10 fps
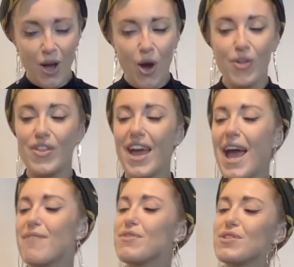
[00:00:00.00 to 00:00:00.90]
On the
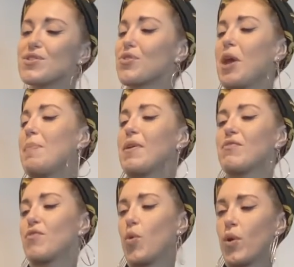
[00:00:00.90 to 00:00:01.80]
heaven-scraping
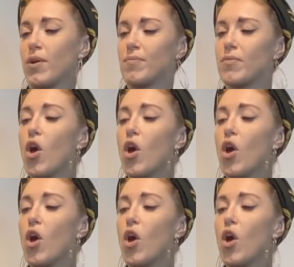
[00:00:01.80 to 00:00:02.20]
floor